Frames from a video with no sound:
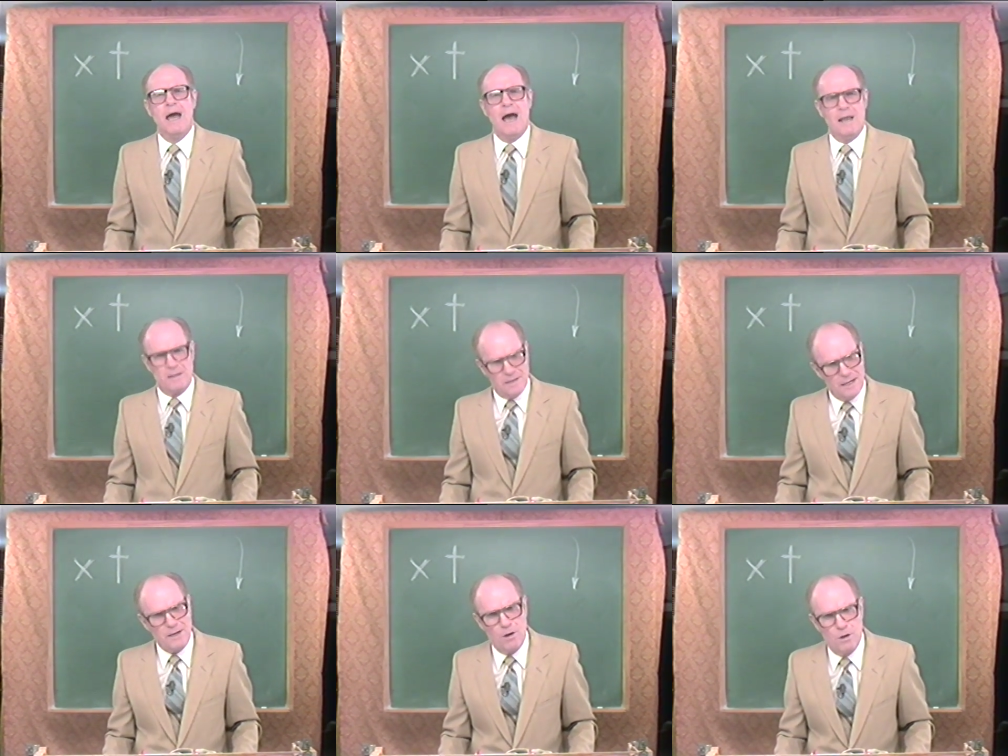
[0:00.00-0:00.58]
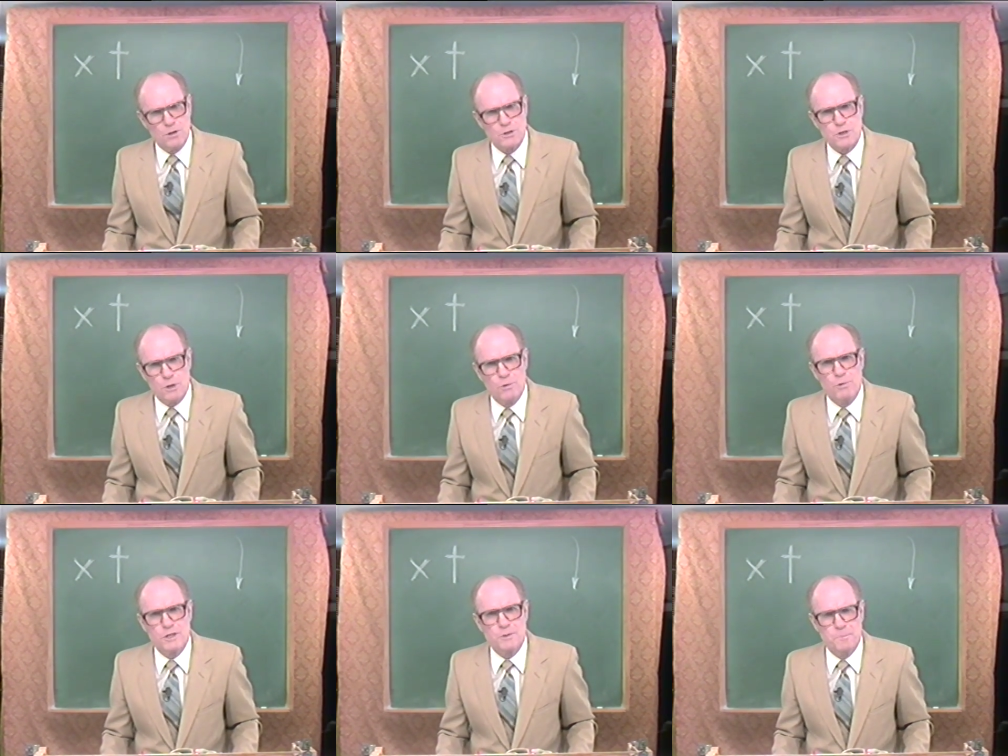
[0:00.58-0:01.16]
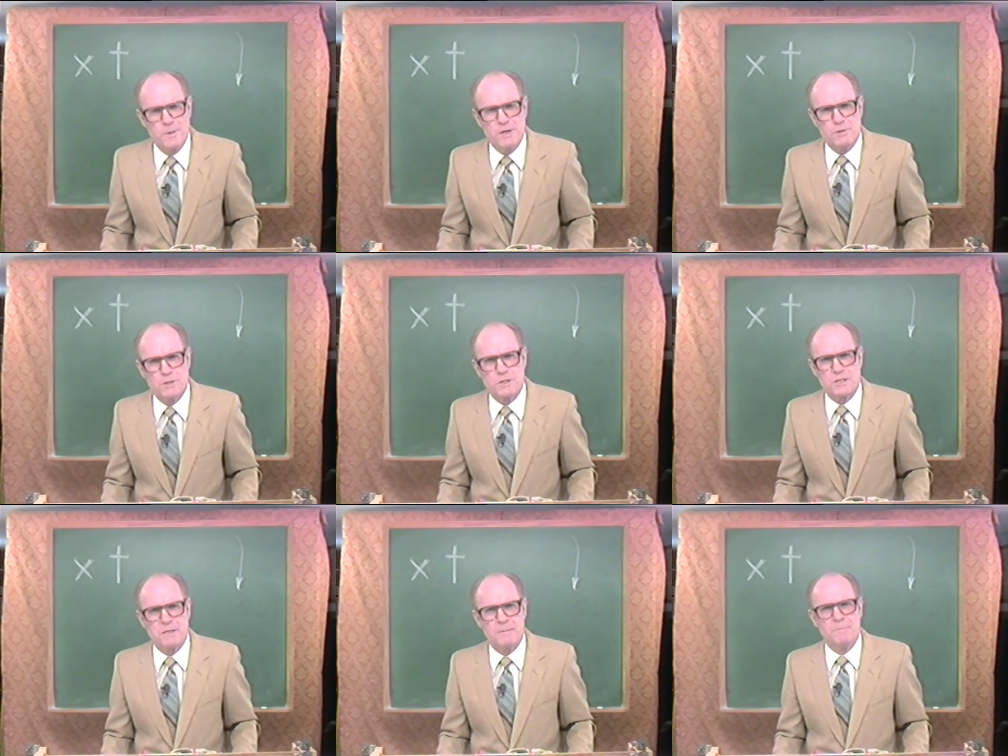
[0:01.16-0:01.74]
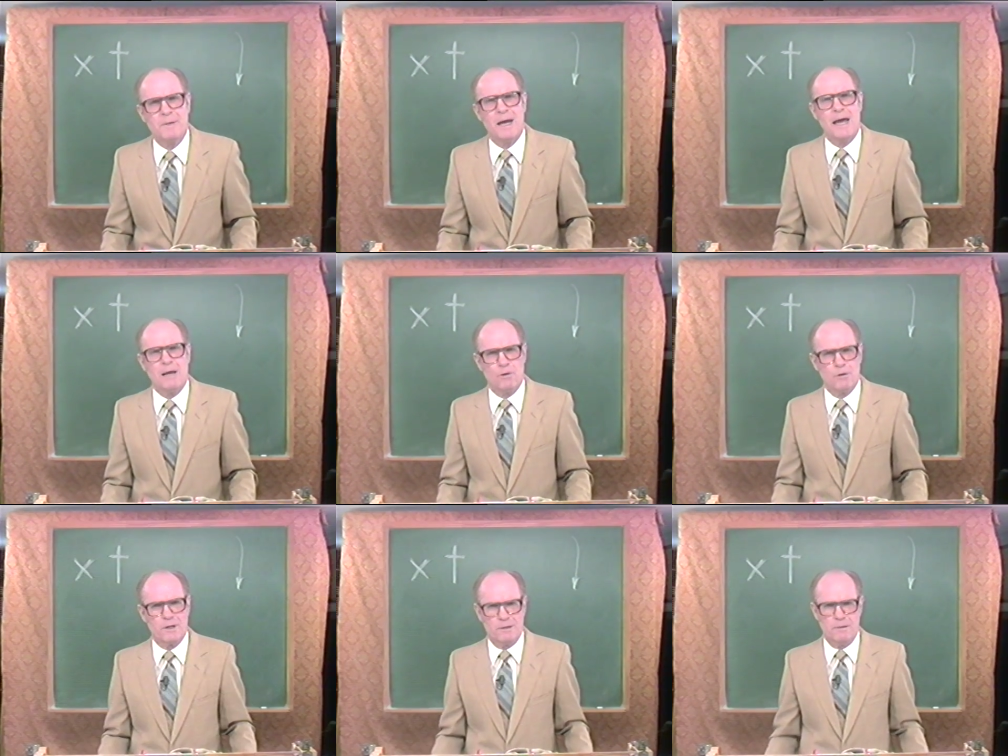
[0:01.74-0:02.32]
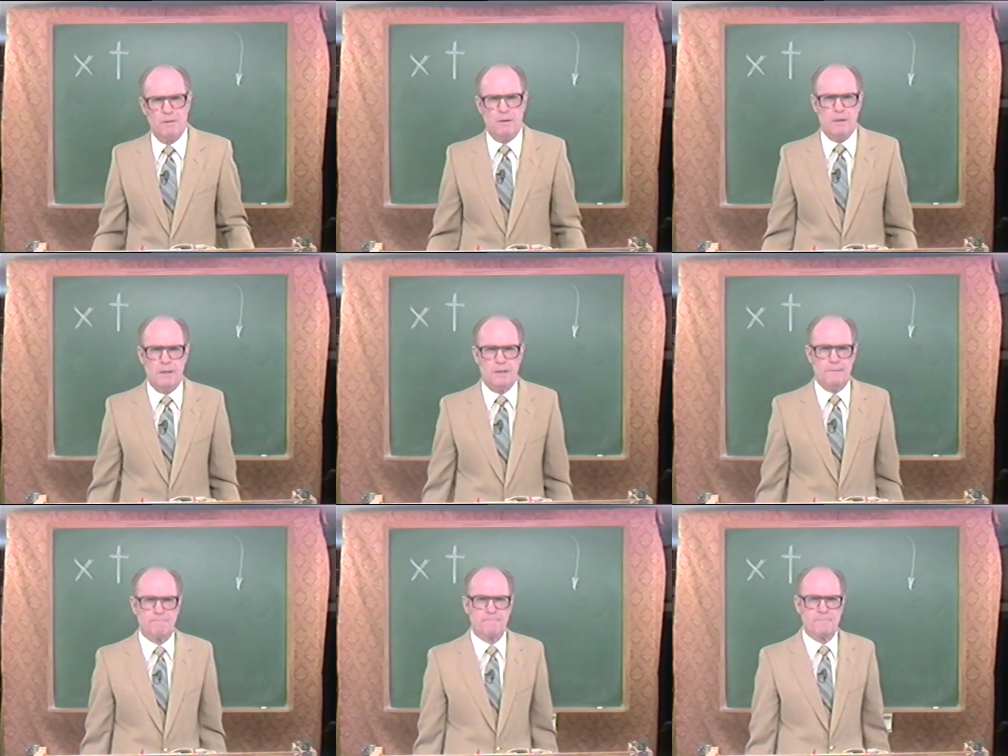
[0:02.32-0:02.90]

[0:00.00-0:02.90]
and they also which pierced him, and on and on.